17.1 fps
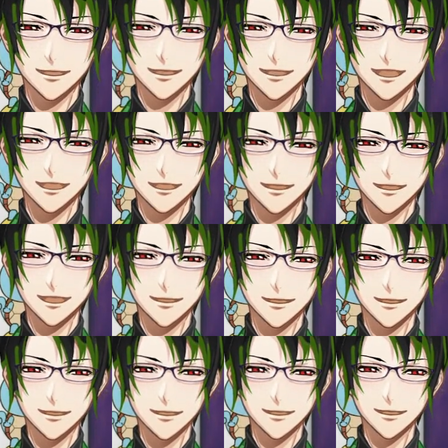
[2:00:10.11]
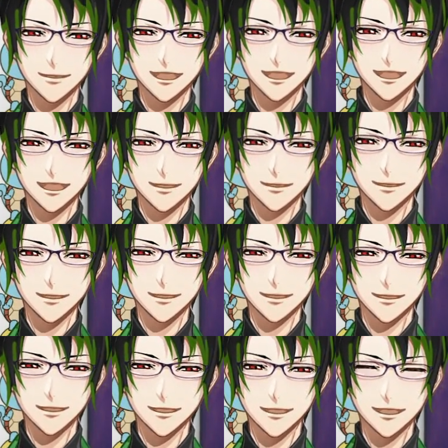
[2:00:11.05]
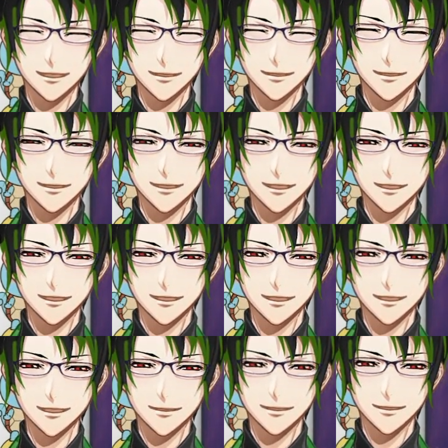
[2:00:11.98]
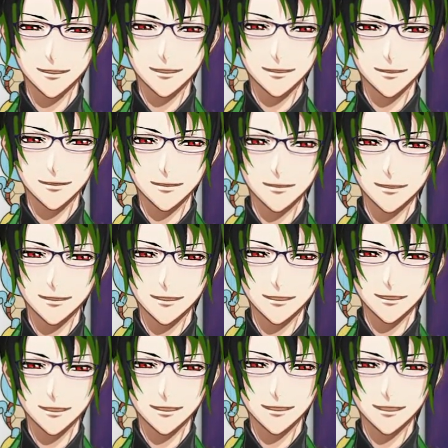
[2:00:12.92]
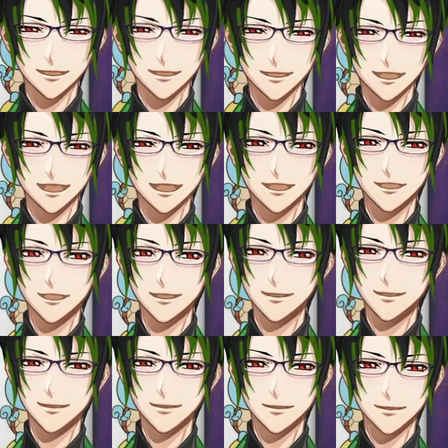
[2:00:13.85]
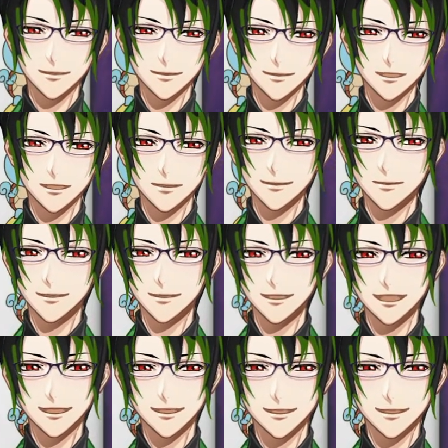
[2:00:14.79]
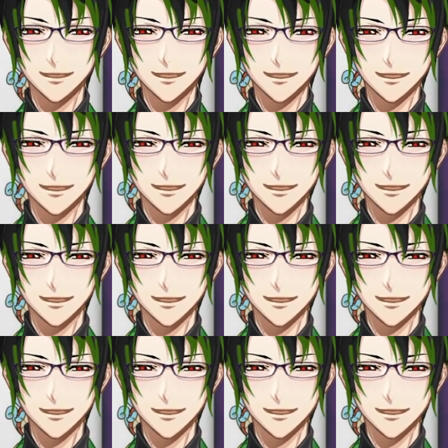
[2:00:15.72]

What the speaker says: getting out, having, I think it was a McDonald's or a Burger King, and then driving back again.